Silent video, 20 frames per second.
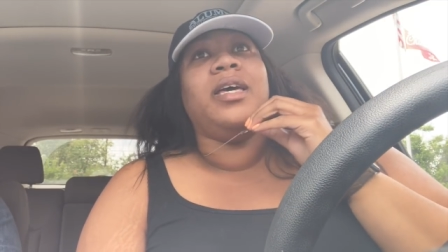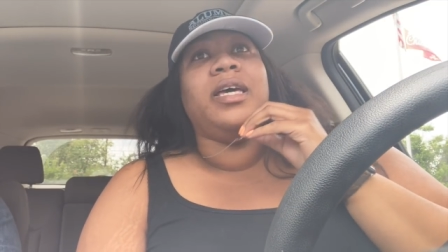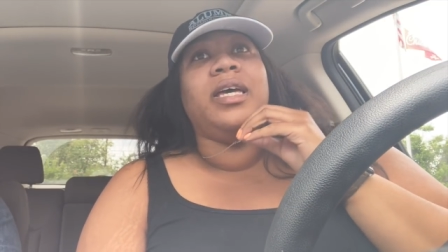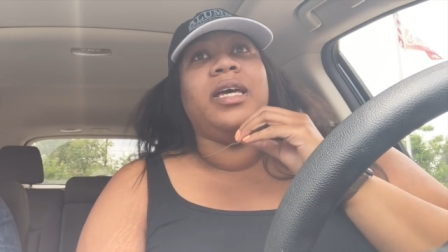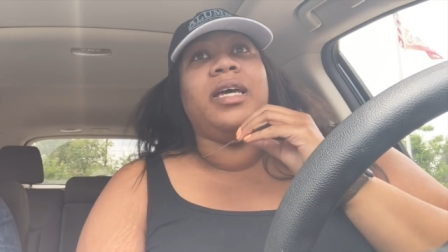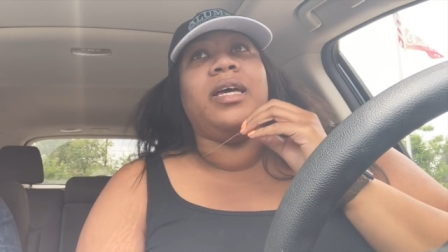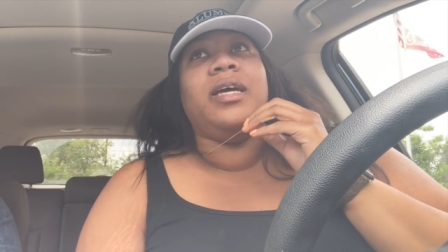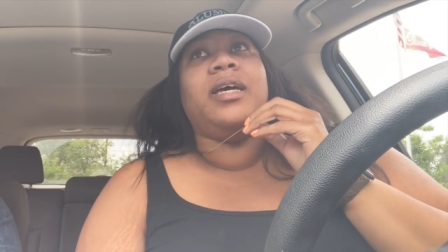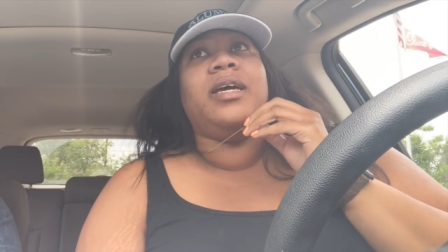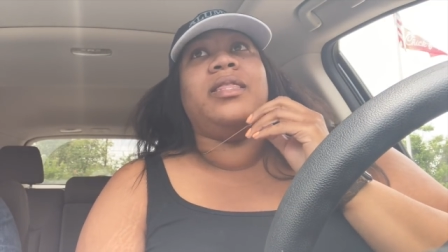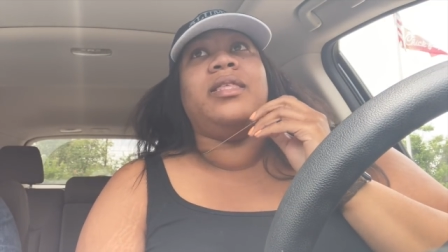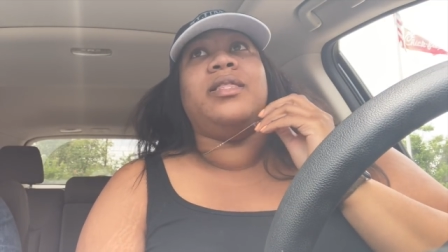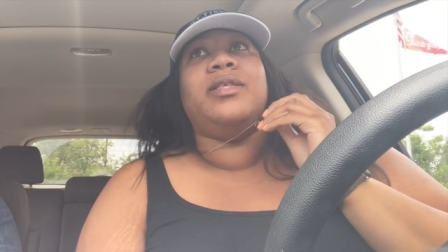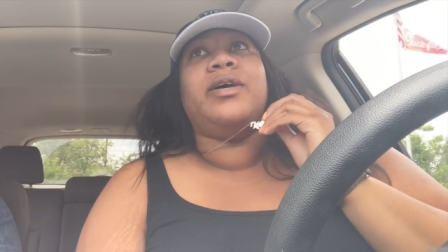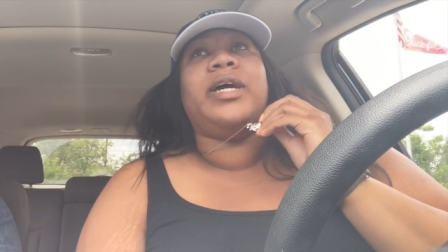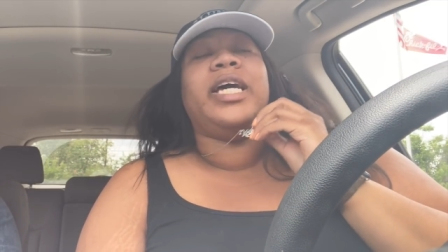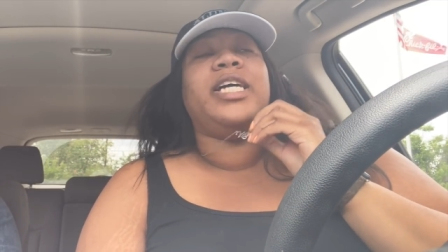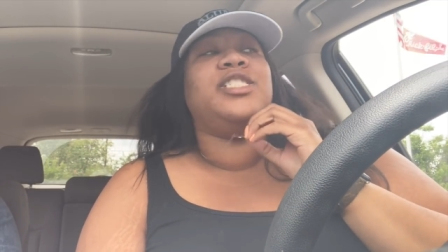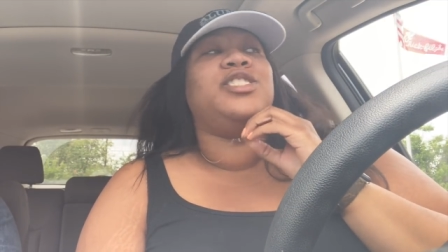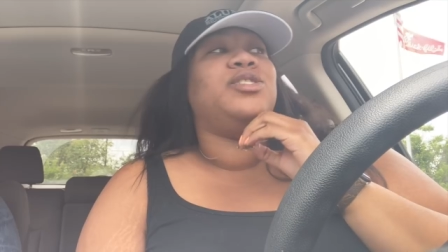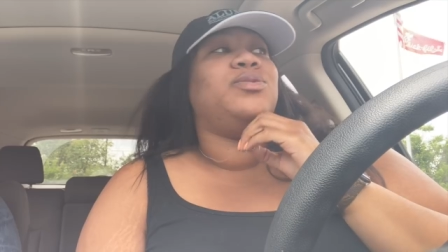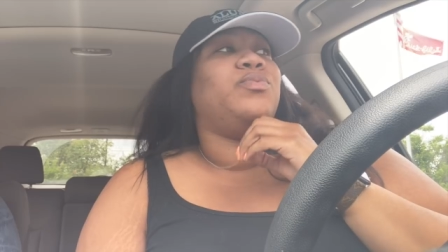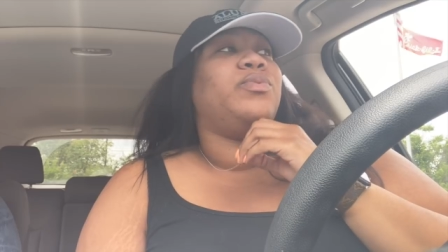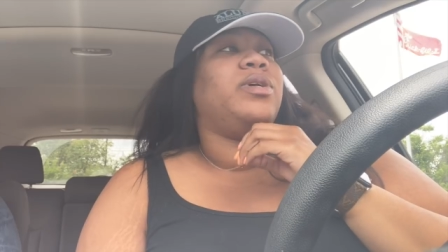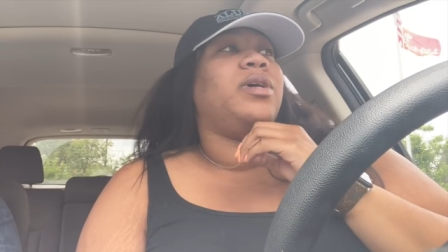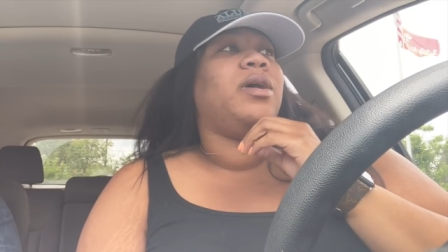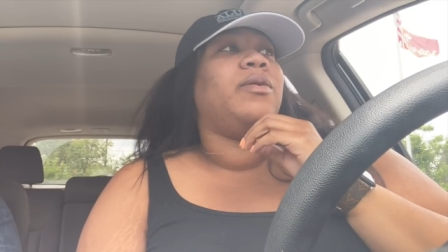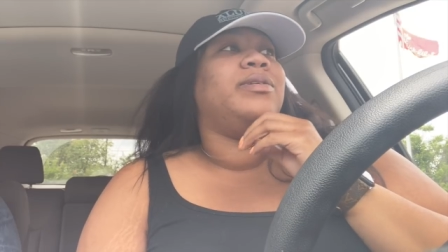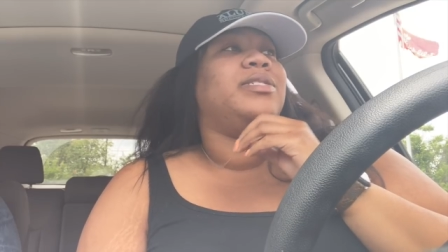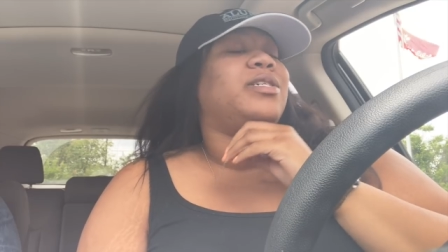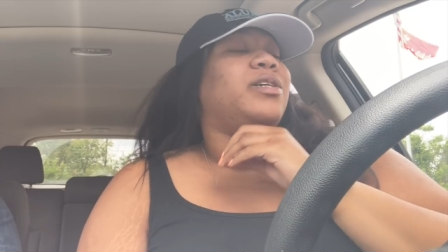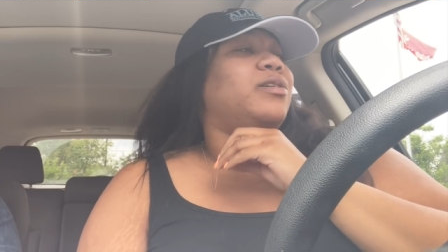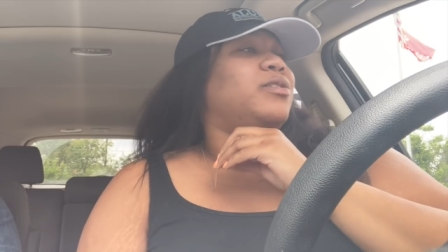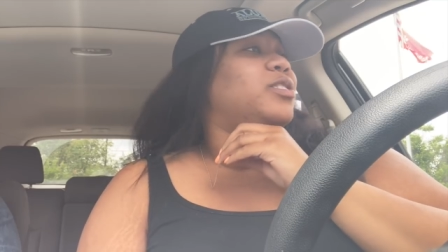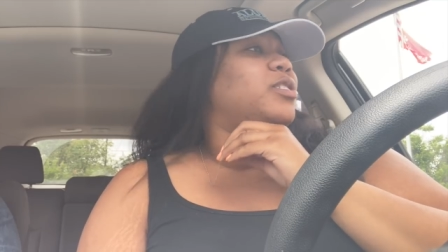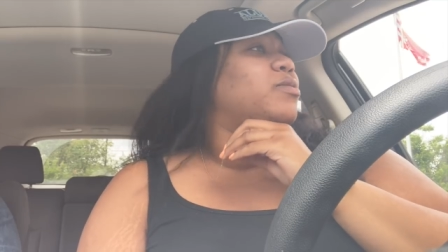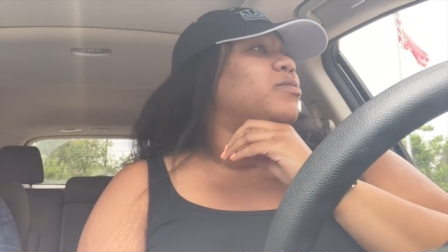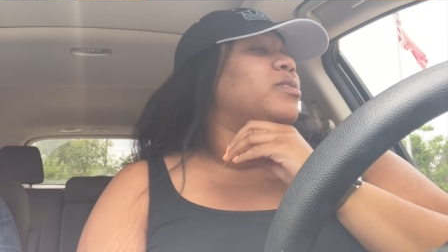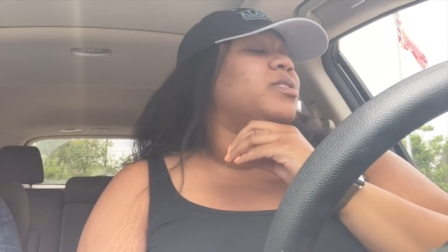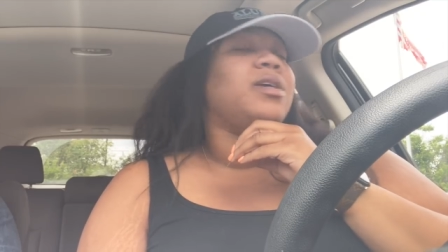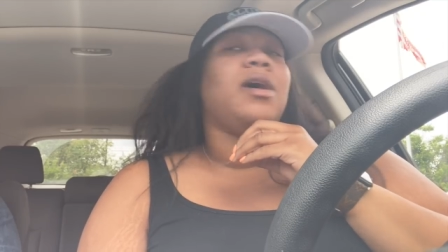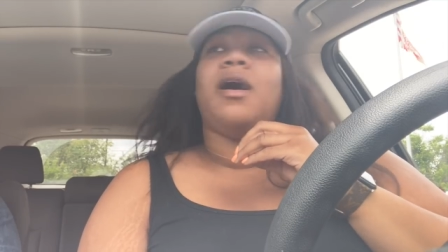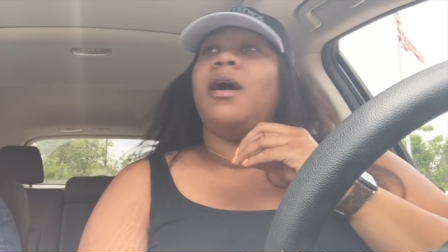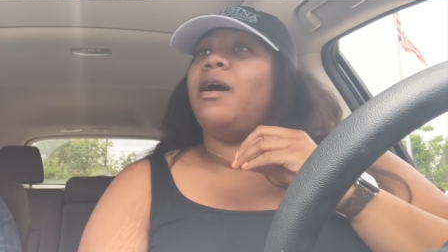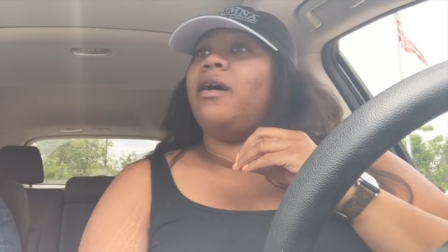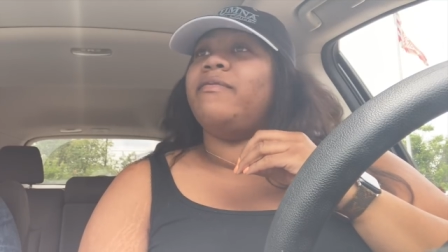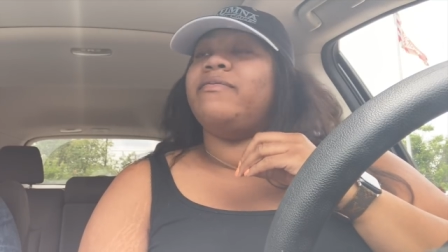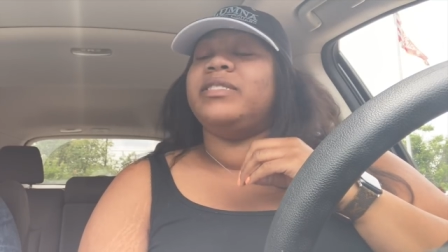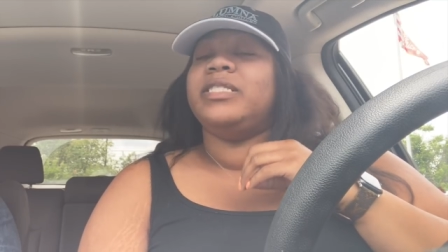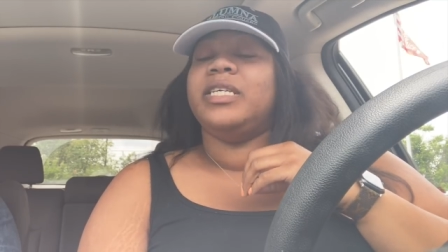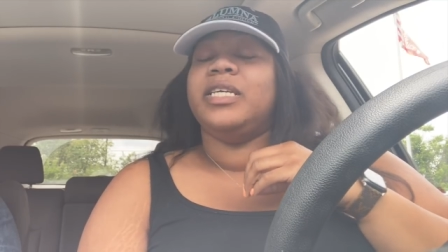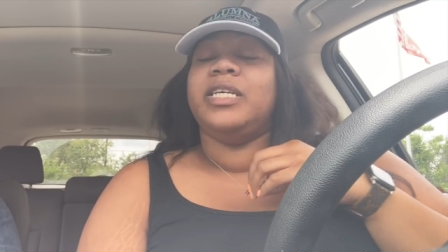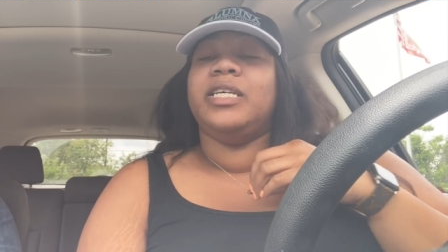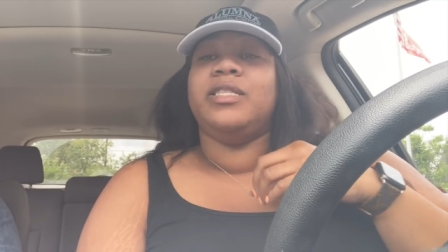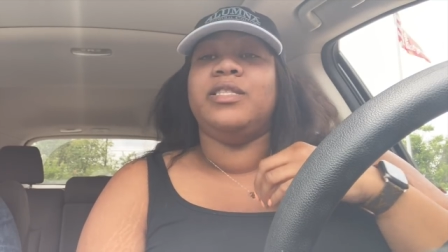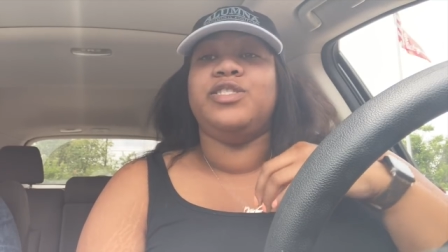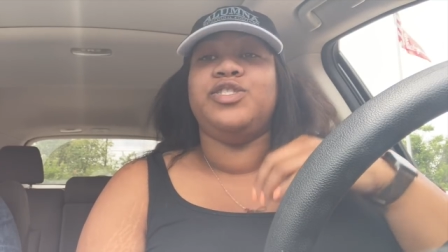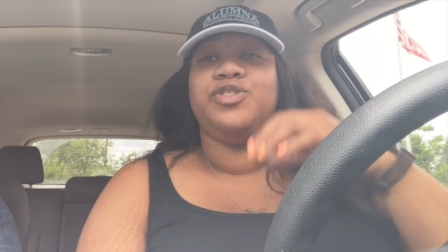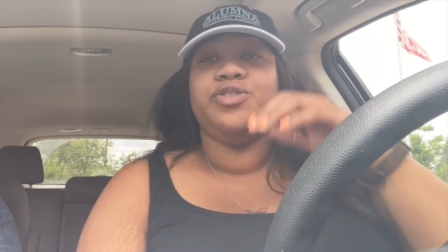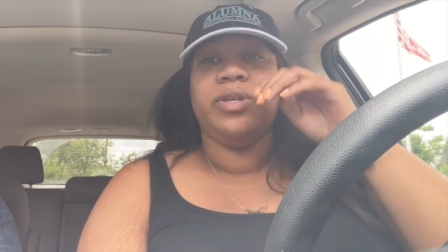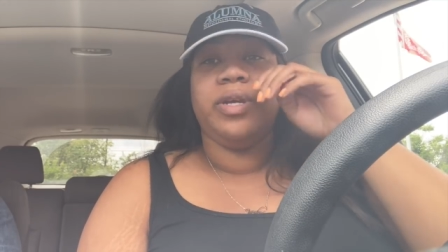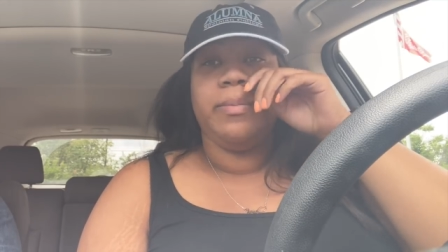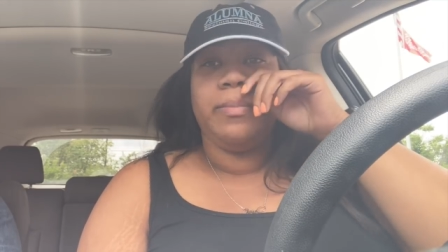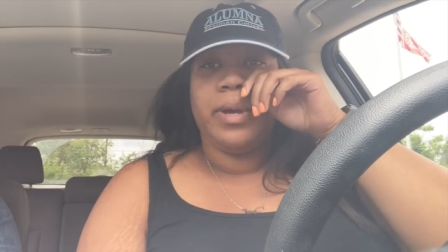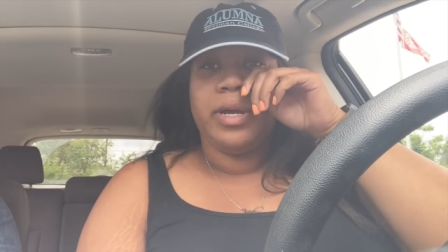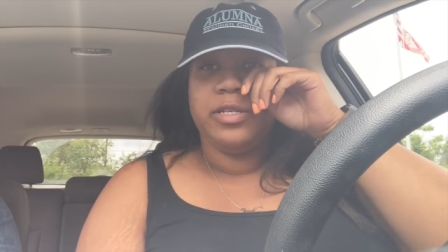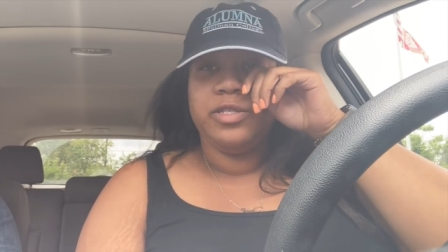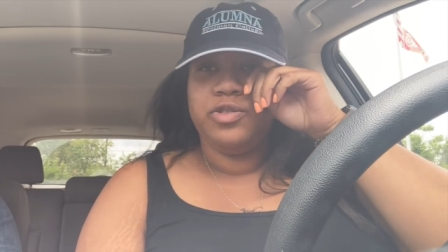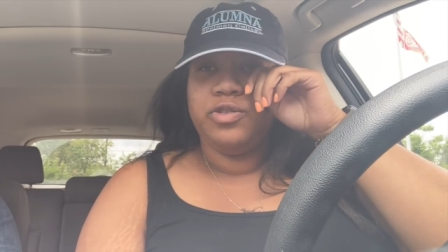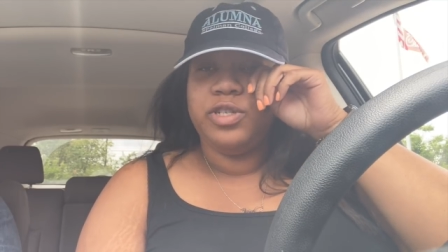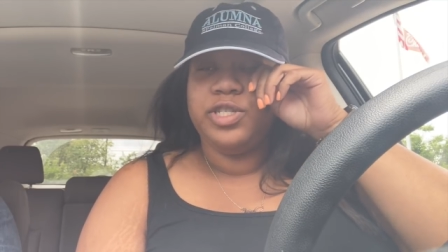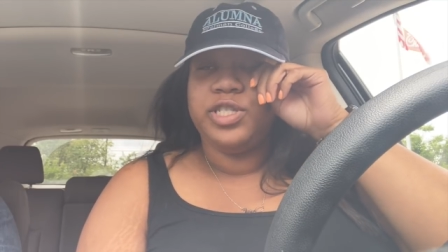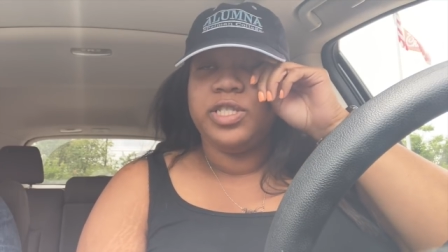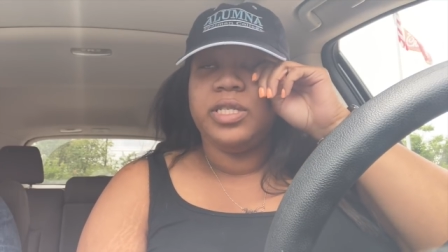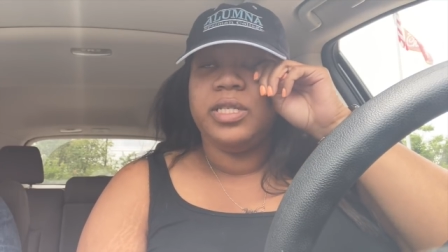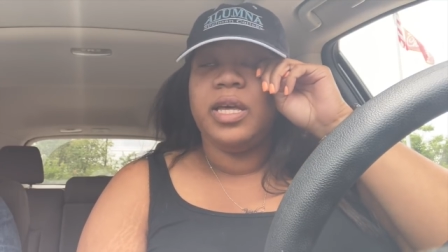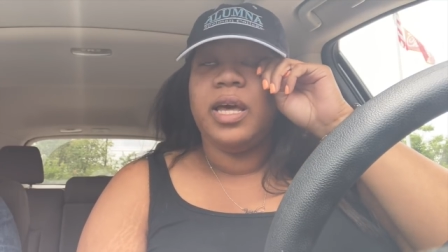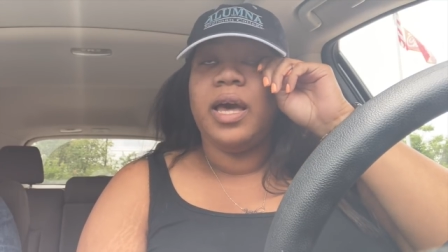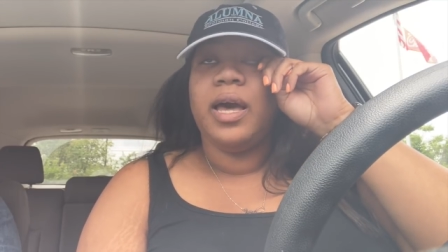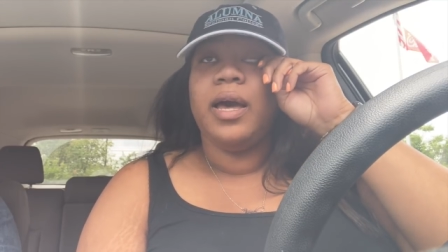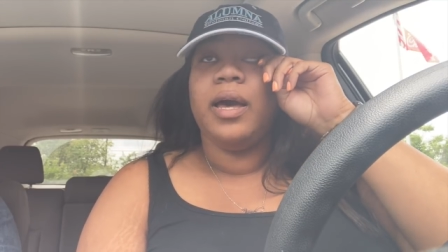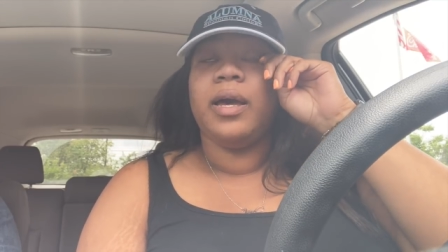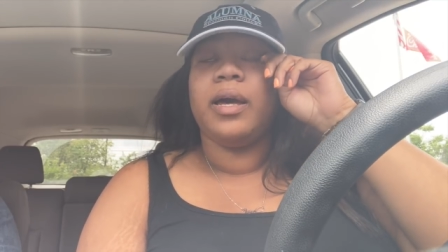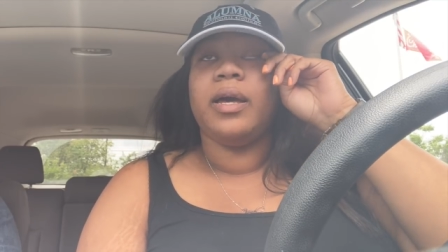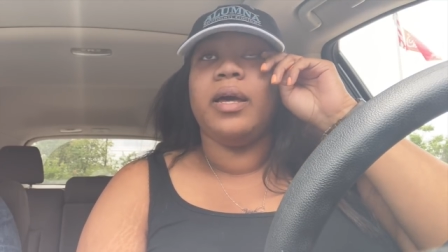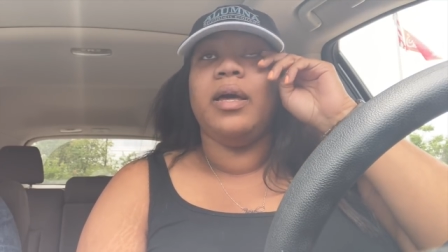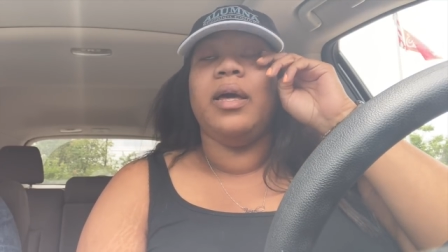Uh, the location we always go to is off tenth street by Georgia Tech.